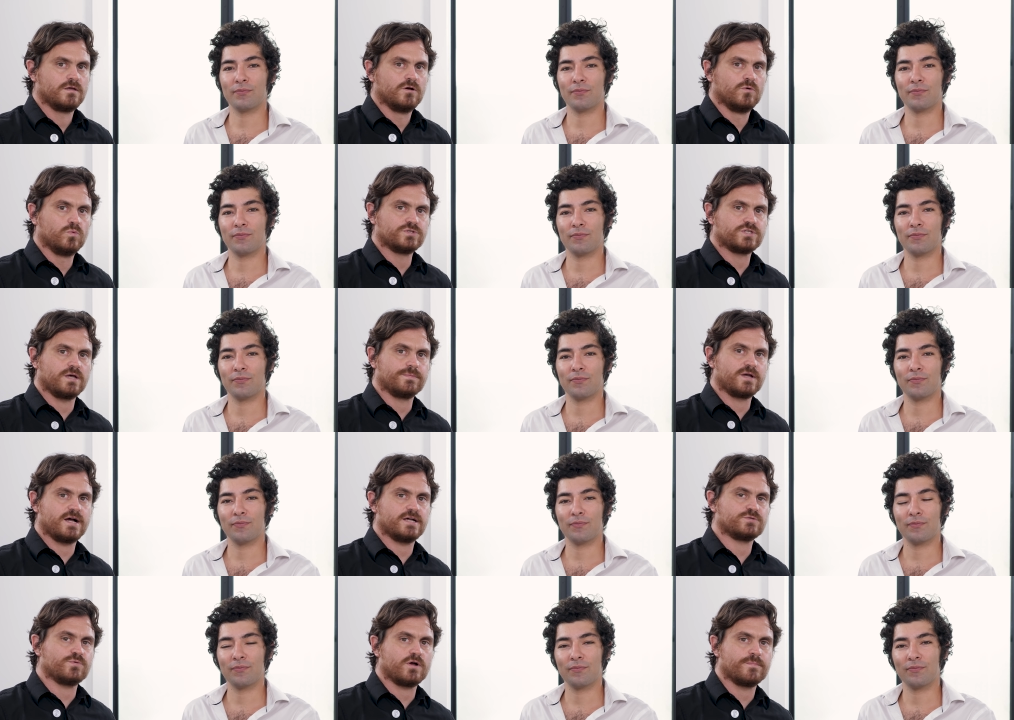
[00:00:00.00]
Speaker 1: What's up guys?
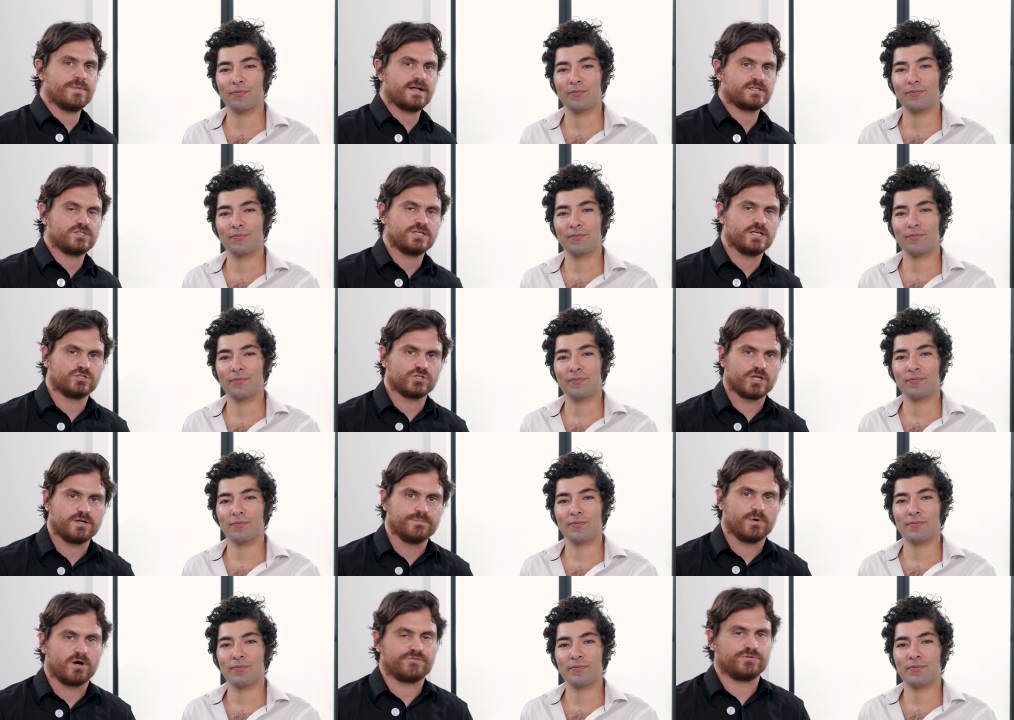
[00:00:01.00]
Welcome back to the Educated
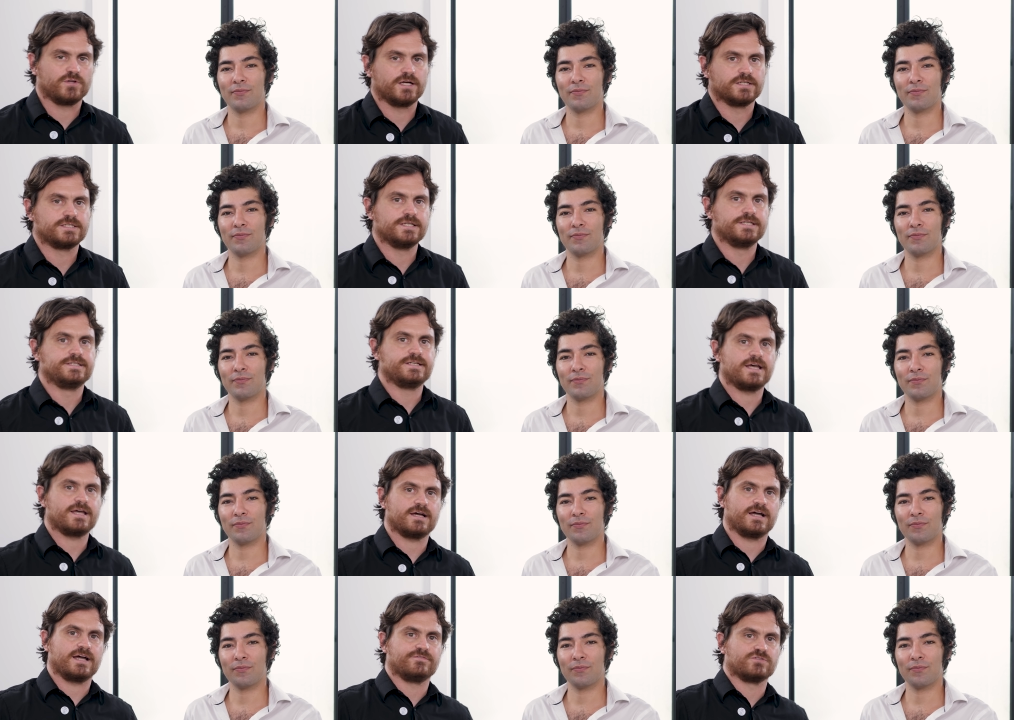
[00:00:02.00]
Barfly. Today I
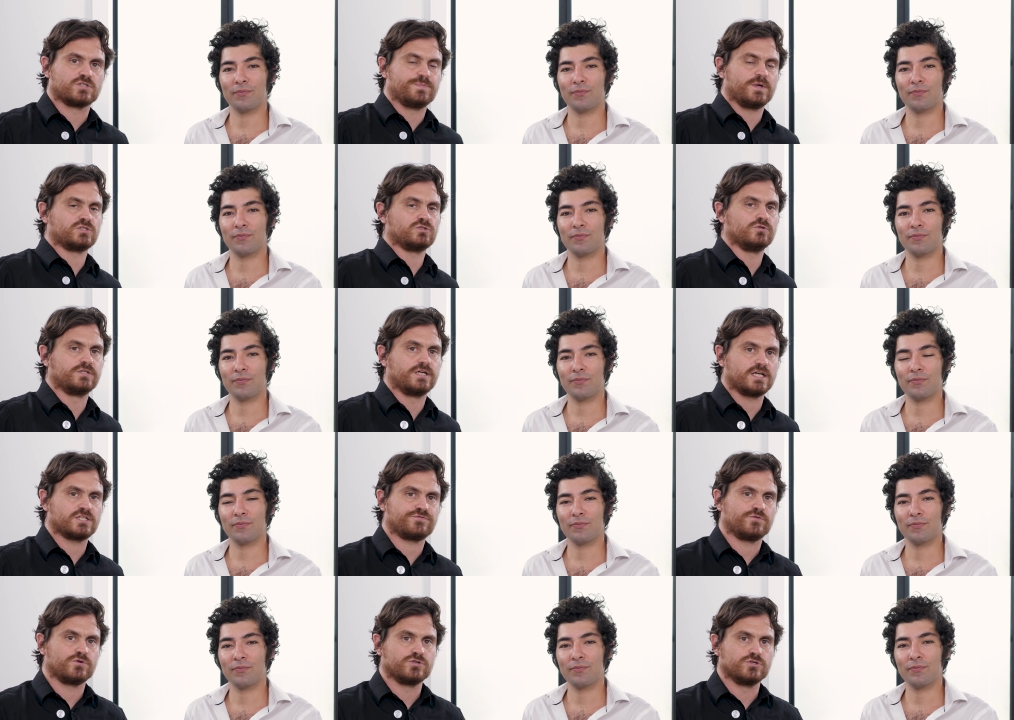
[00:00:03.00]
have a special guest for
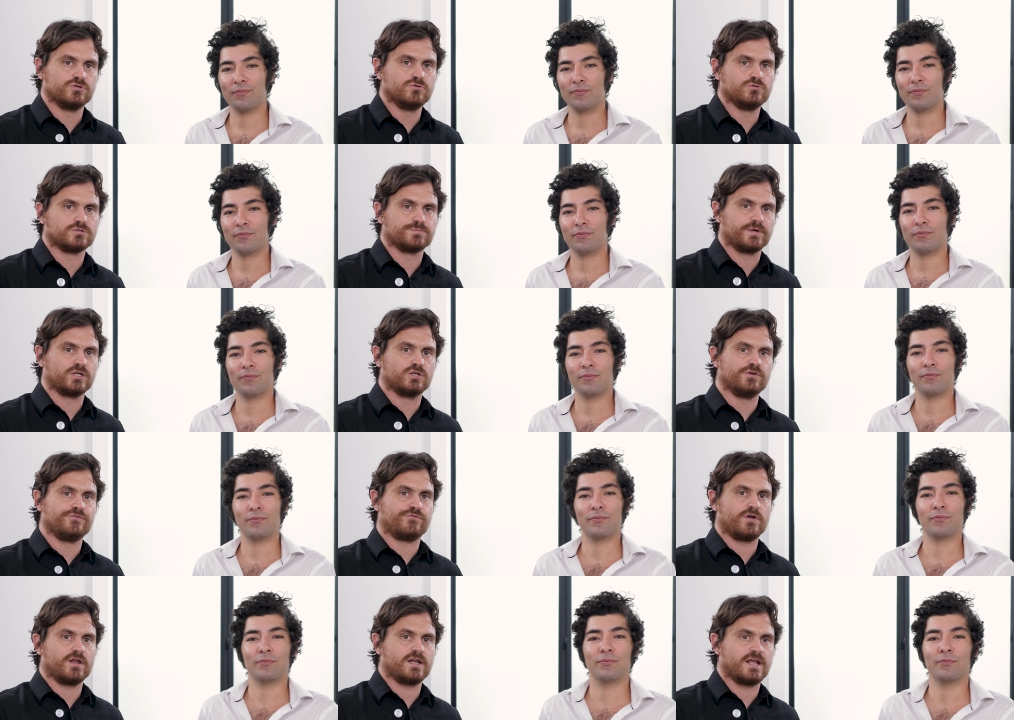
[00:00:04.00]
you. It's my good
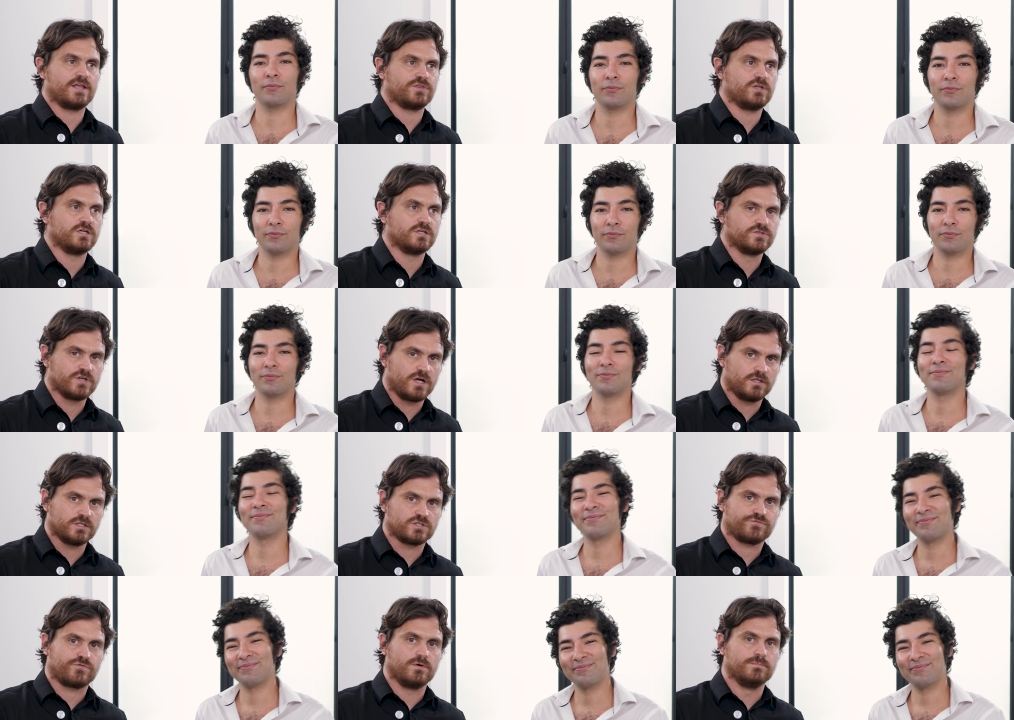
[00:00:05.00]
friend Anthony Gonzalez
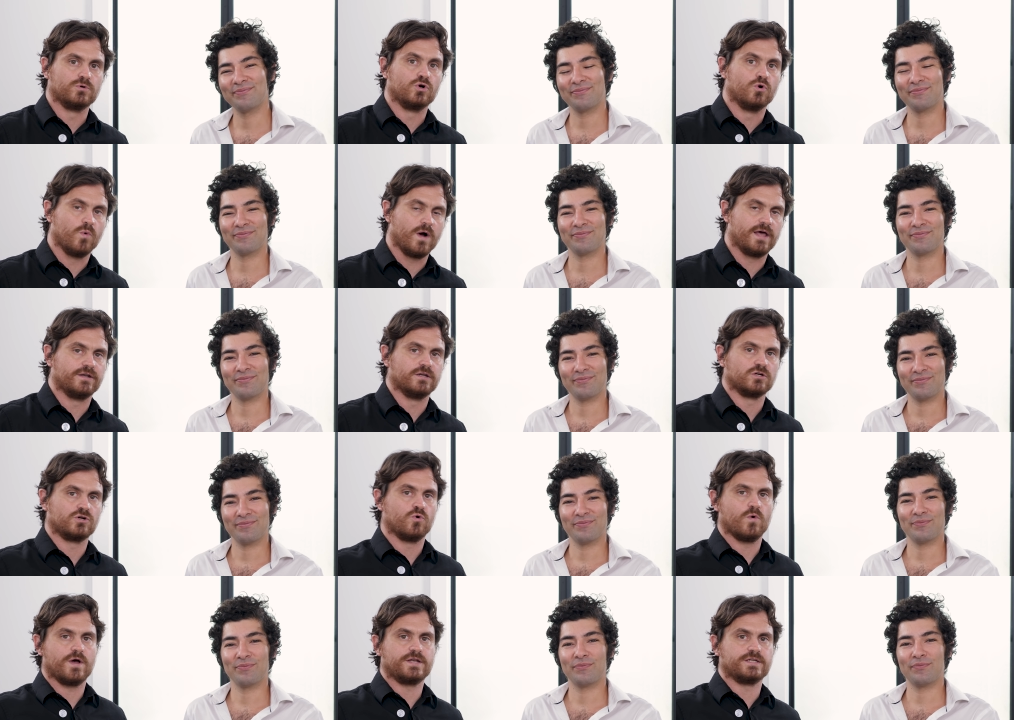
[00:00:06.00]
from Gwen.
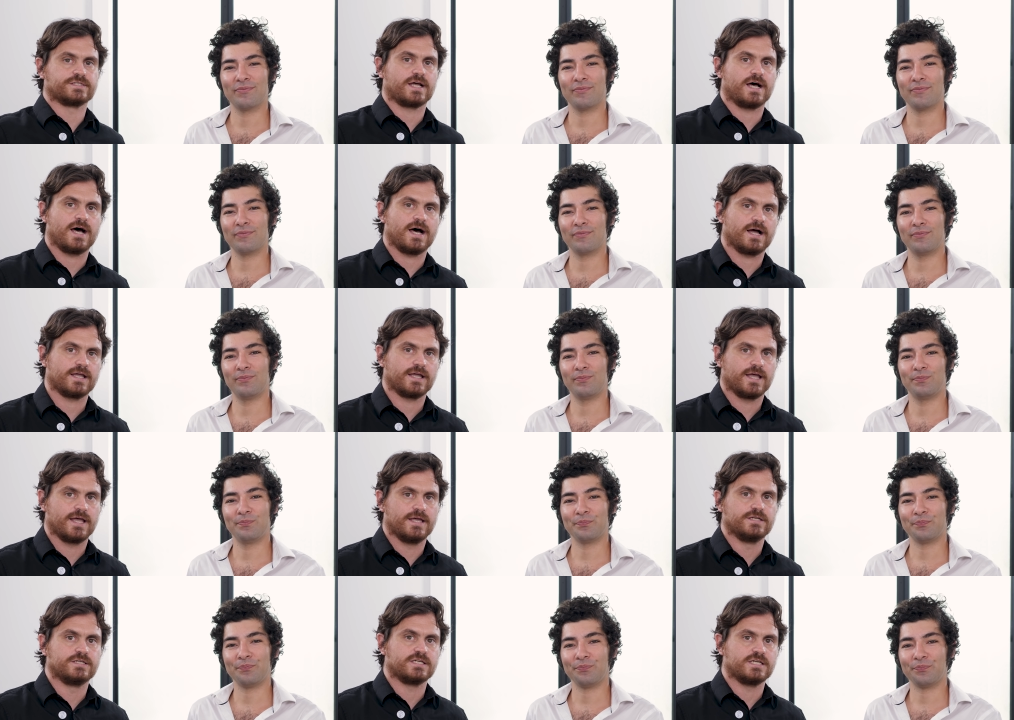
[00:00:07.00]
Gwen is a
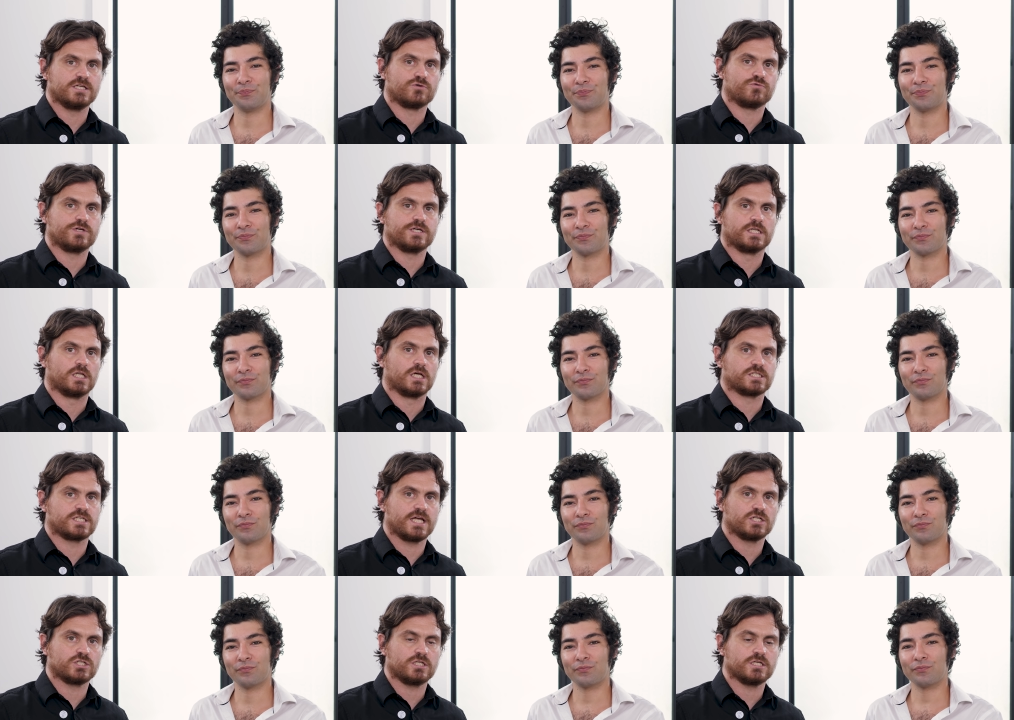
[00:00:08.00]
high-end eatery in Los
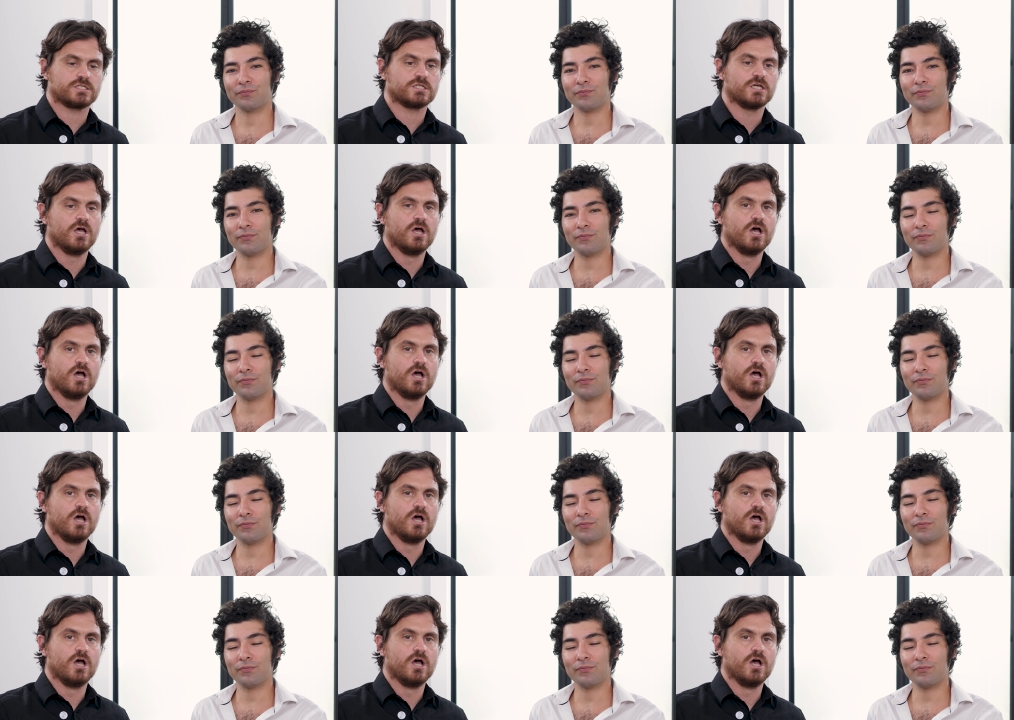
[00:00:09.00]
Angeles